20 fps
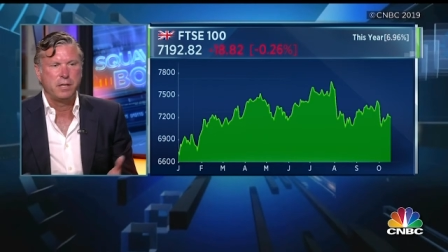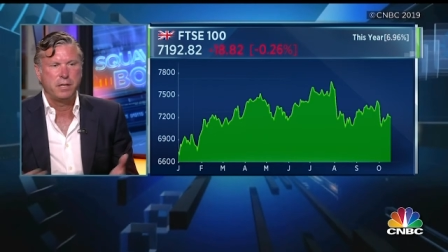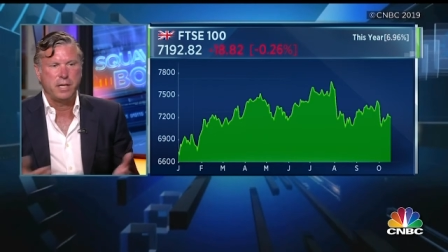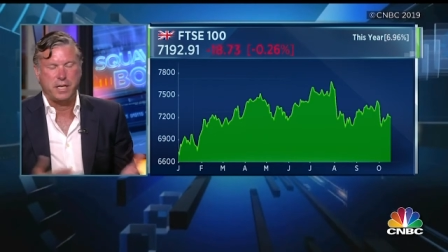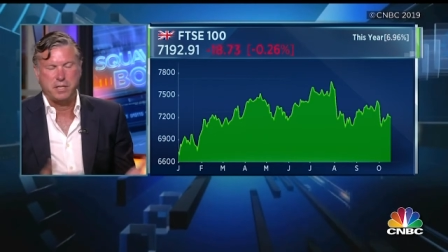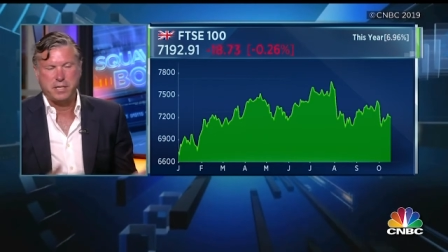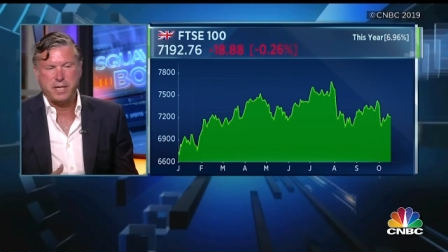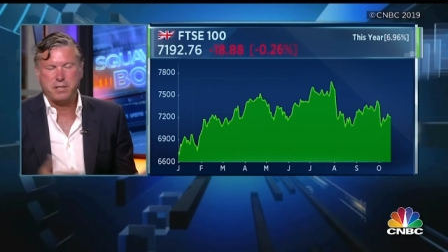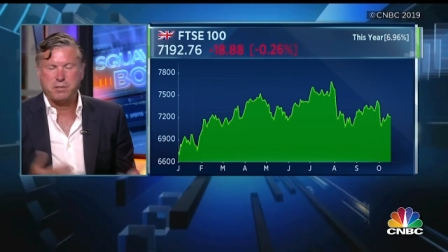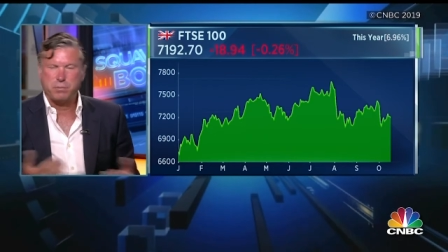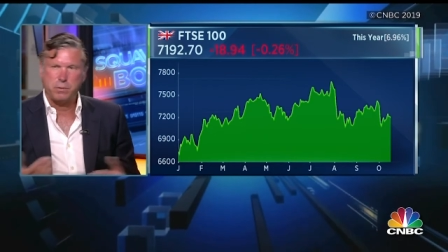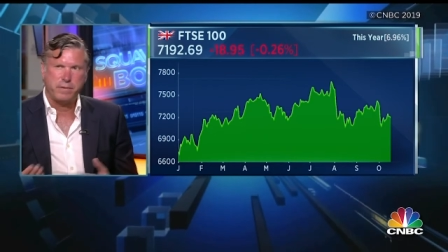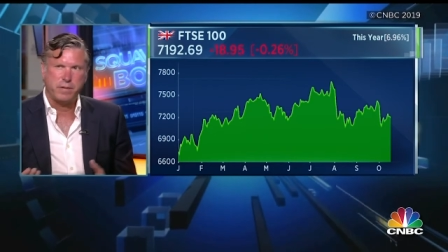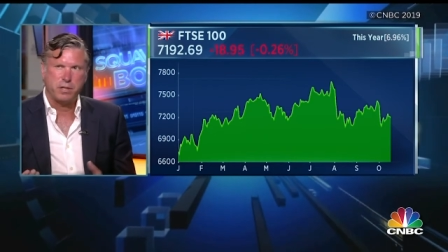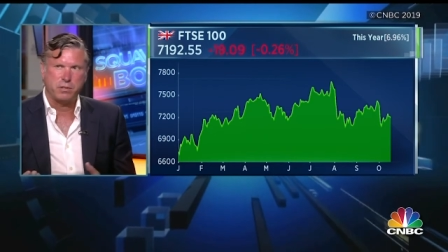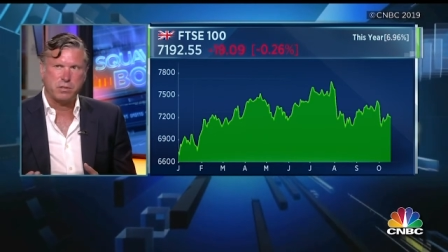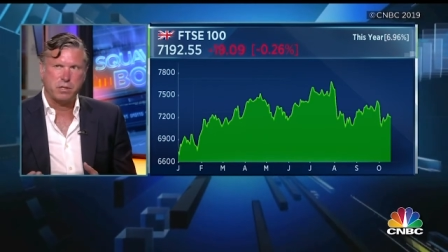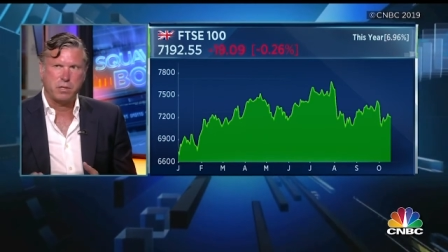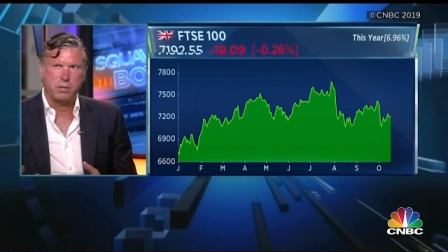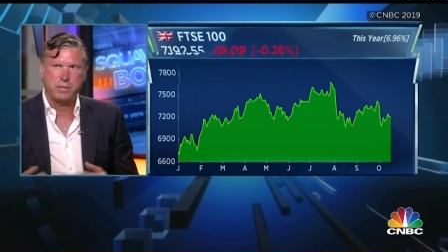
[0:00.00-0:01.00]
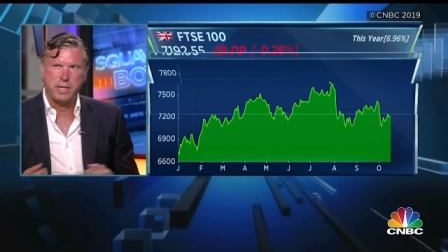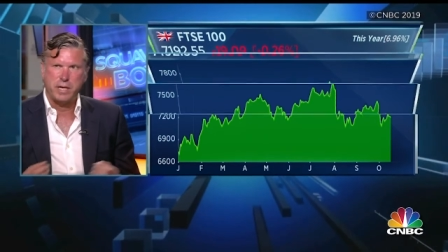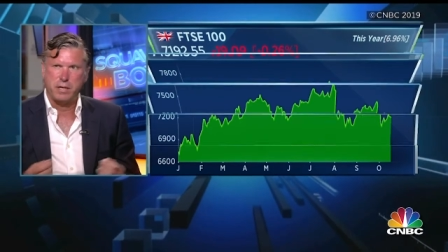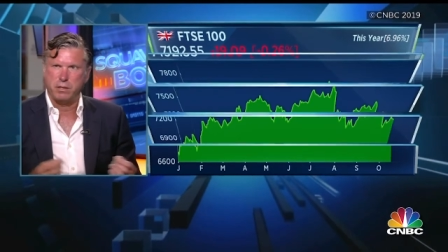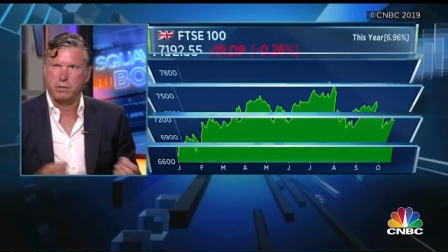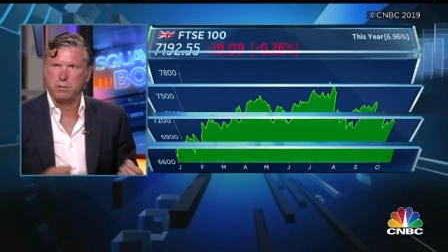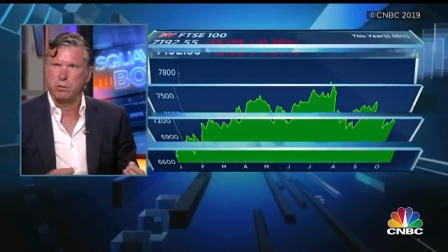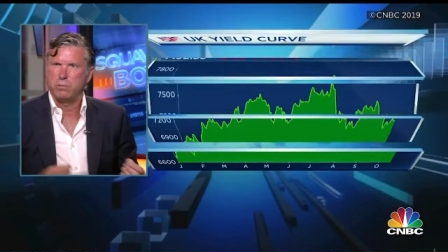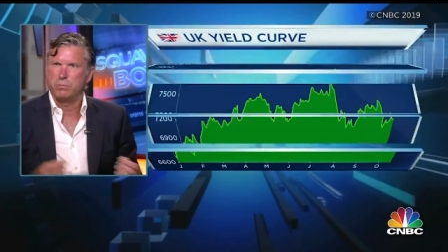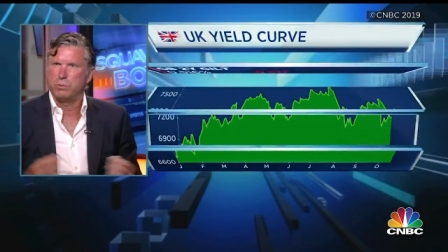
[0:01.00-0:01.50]
And yes, we've had a slowdown in
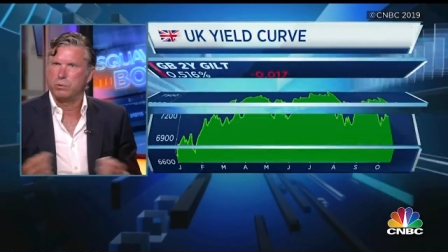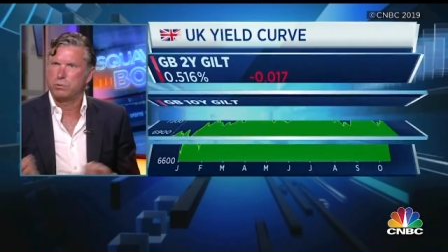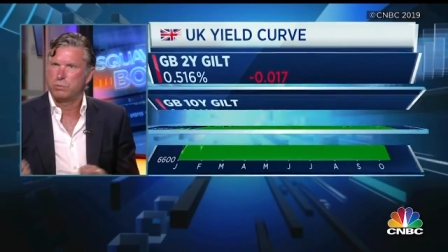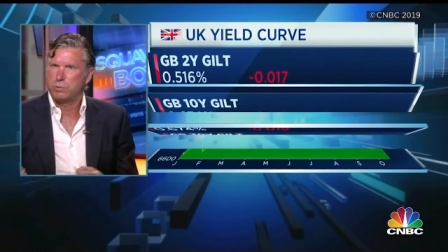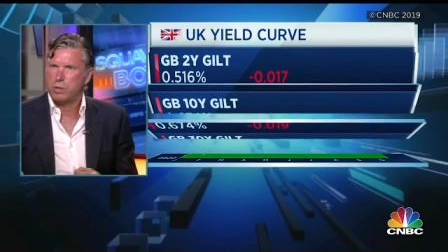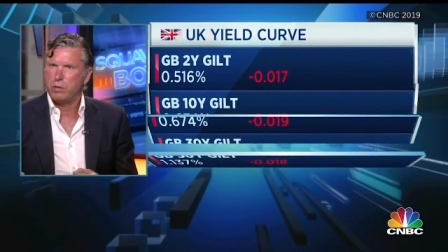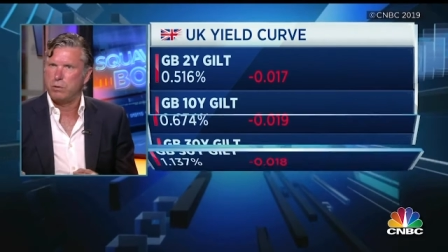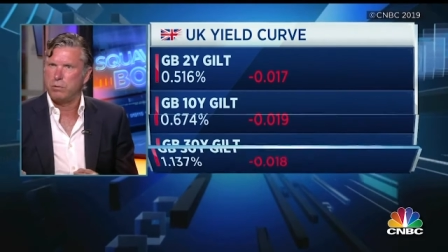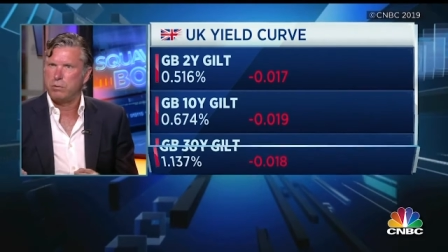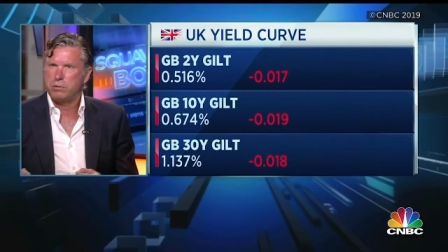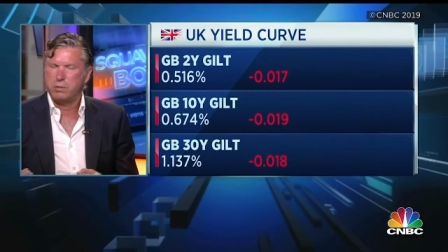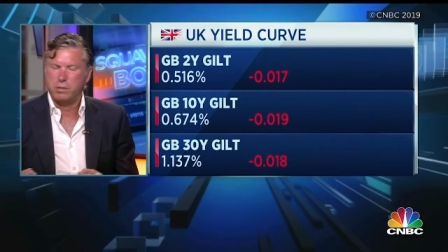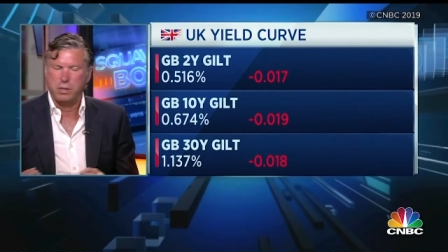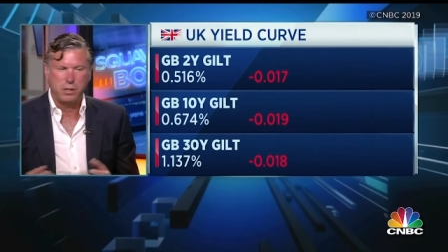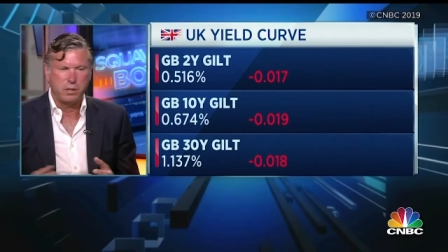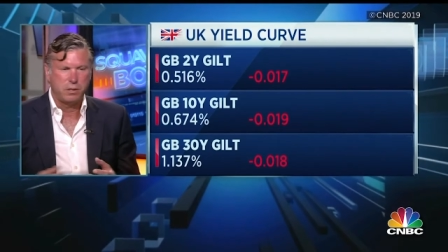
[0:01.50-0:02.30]
global growth,